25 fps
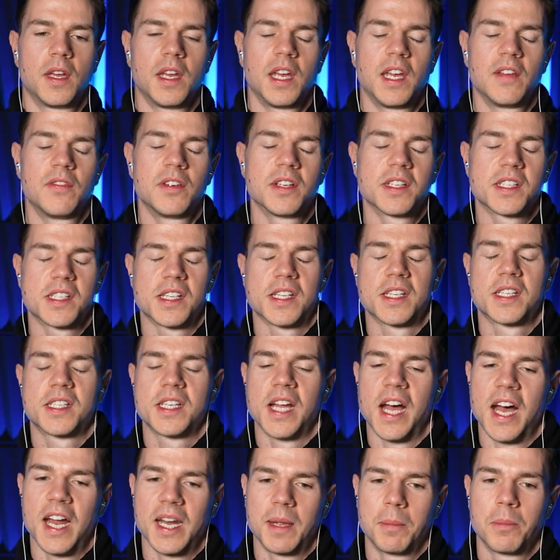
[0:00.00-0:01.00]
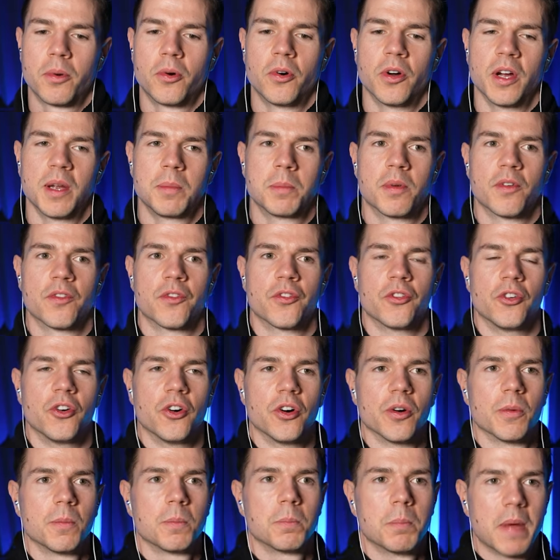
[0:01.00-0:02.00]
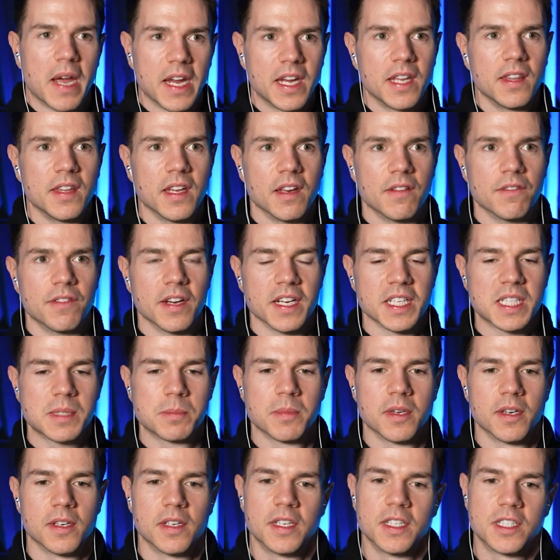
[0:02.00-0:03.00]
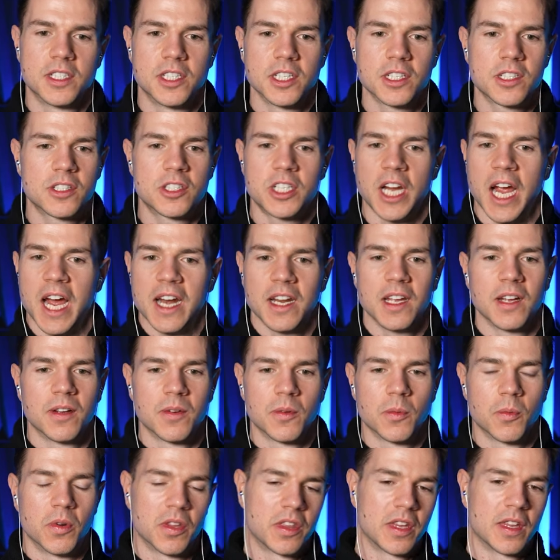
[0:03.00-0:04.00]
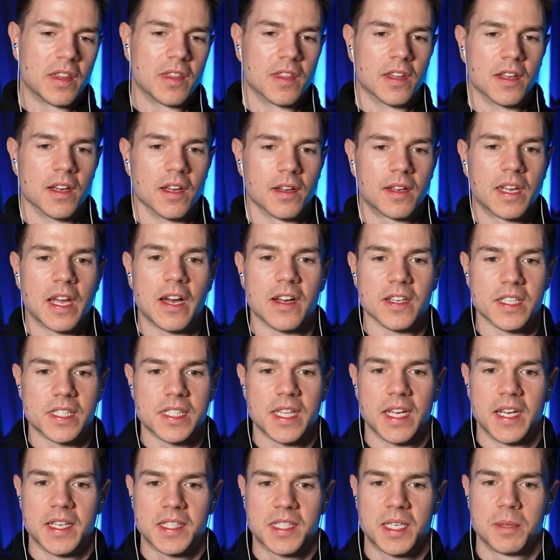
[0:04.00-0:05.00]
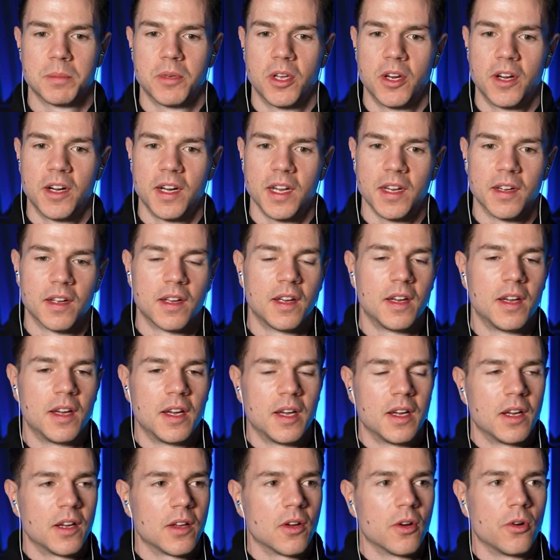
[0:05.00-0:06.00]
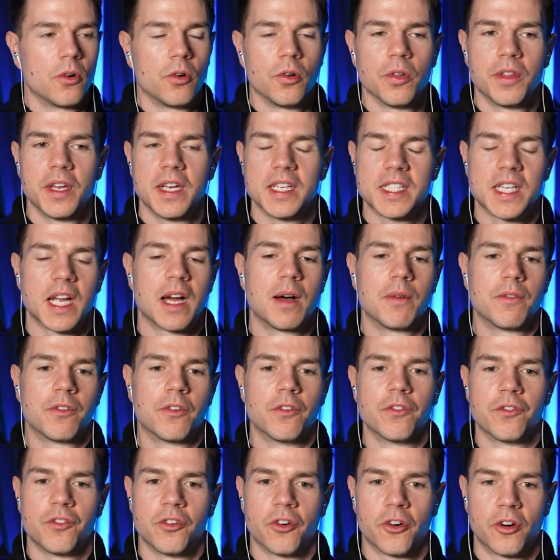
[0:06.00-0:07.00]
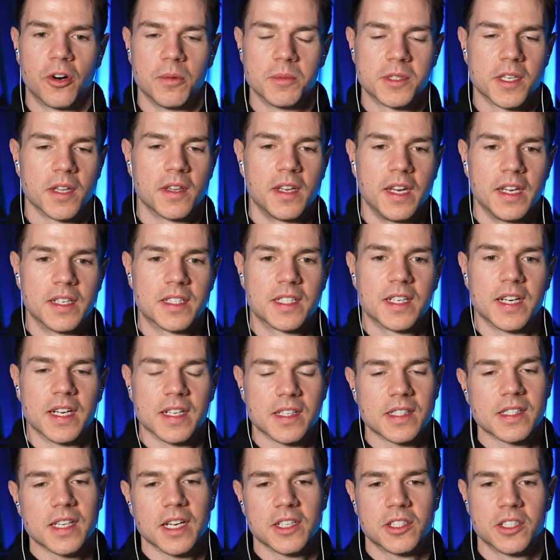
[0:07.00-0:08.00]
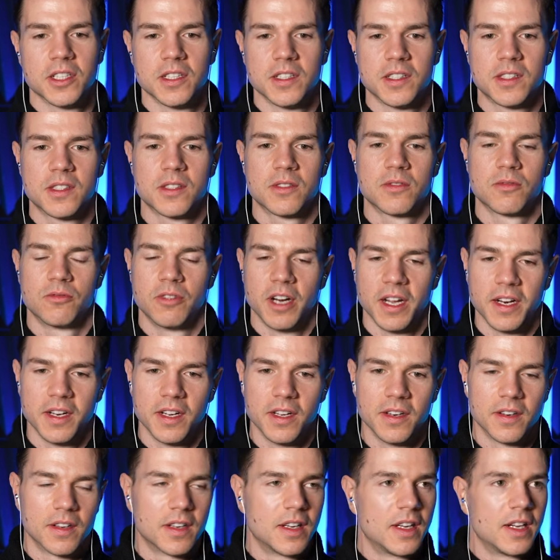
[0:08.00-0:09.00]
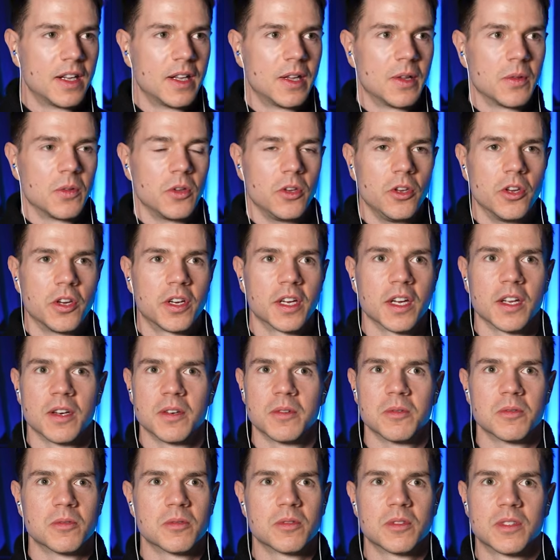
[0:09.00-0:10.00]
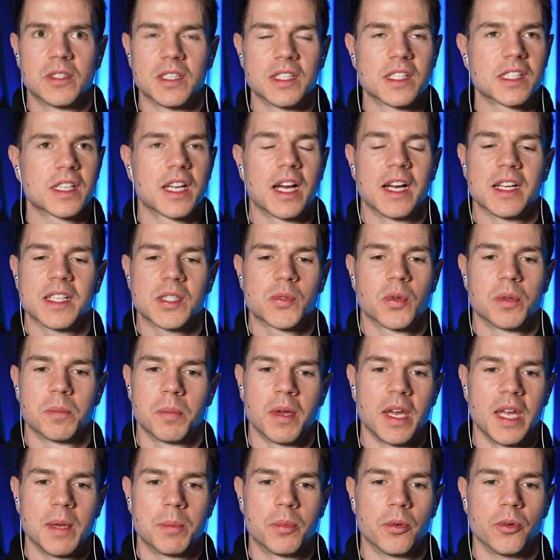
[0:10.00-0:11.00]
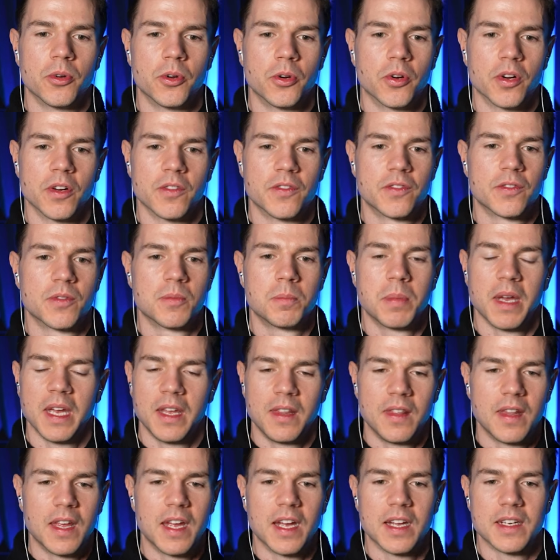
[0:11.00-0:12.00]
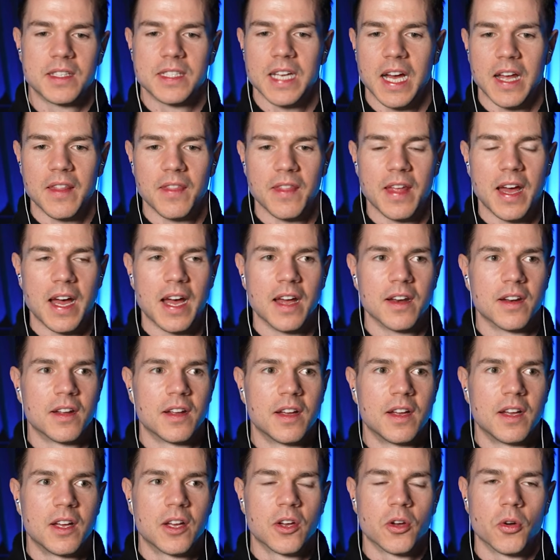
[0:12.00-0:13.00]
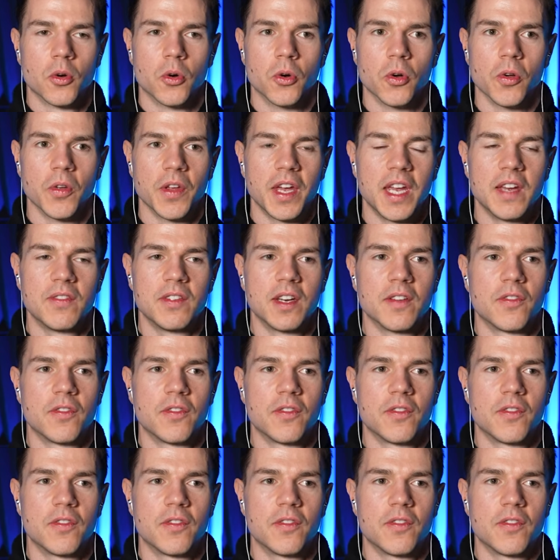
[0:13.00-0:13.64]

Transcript: Even as a starting point before making the investment is just chatting within the calisthenics community. All these helpful forums on the internet, such as Reddit, you can discuss with people who have been there, done that, or even